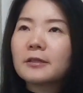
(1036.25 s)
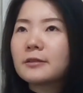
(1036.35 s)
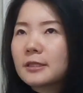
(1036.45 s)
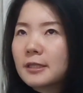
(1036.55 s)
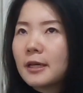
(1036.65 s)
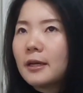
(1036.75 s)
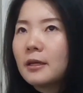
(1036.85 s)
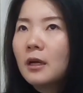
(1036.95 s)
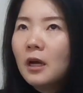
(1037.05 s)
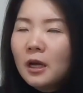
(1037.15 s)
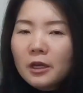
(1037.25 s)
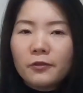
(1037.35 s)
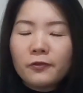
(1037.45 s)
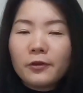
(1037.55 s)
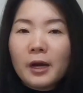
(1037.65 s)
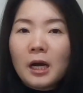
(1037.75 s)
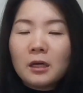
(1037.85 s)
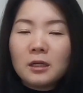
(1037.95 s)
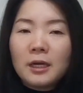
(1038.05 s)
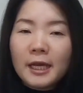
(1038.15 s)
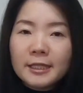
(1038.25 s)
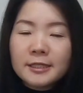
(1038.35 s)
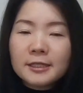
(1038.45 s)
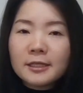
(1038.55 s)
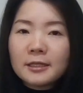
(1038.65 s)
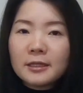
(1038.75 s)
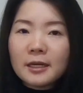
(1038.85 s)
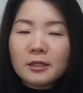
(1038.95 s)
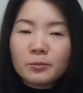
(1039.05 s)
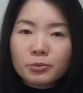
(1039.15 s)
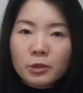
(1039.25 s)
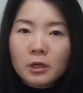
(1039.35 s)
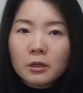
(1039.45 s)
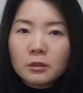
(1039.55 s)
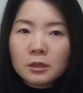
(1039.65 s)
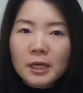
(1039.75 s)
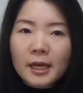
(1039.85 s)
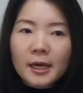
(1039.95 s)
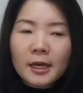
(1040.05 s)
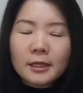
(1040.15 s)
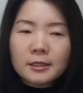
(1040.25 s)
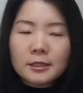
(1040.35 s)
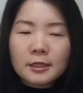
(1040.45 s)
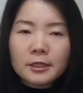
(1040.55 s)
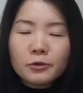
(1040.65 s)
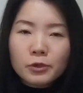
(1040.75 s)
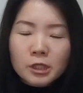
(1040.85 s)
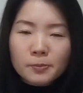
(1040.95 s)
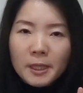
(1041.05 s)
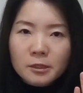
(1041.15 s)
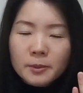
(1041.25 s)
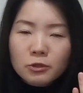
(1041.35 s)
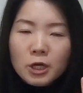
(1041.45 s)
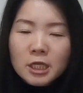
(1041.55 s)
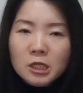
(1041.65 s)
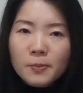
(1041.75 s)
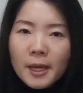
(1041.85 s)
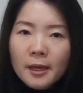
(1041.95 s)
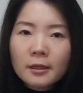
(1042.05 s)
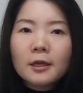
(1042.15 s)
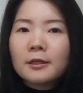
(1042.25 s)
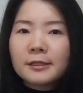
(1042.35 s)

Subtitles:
I would say if you are a lazy and a broke and irresponsible Chinese man,